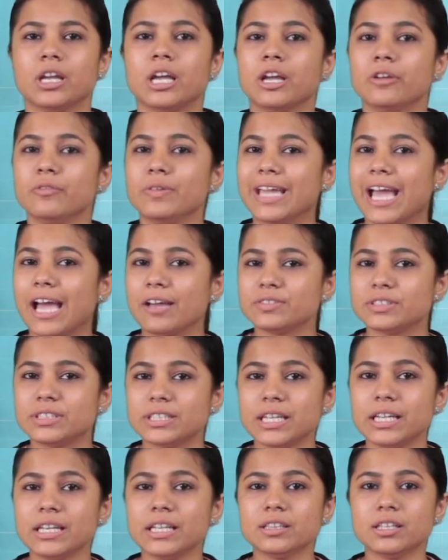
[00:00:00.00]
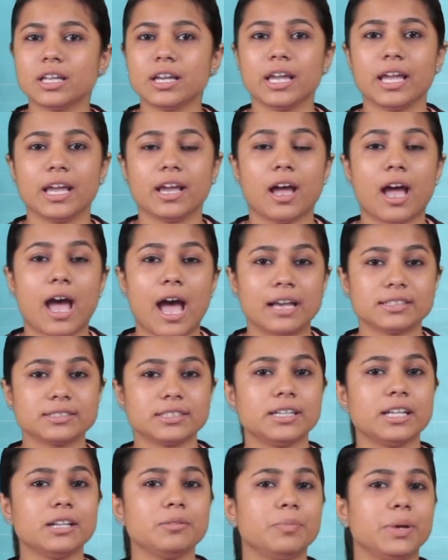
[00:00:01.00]
We have seen in the
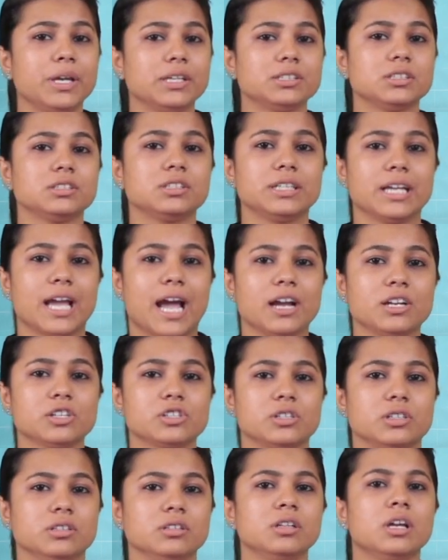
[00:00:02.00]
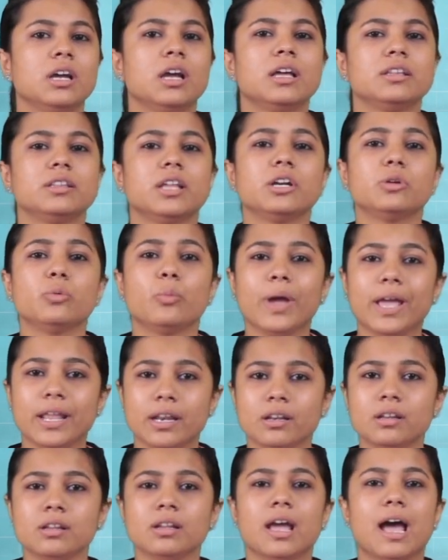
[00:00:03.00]
acid and bases reaction that
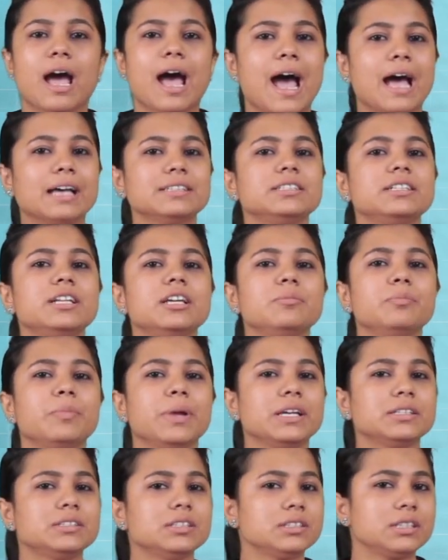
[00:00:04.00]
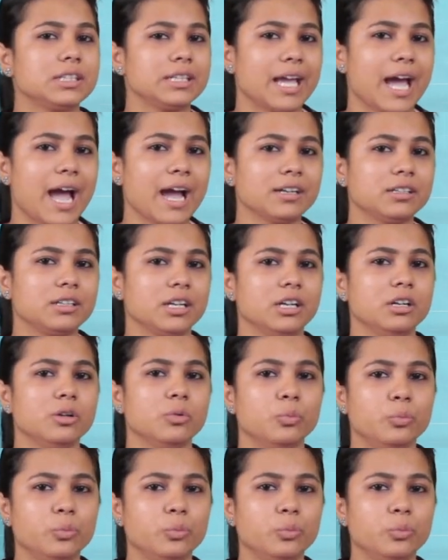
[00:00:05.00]
when acid and bases reacted,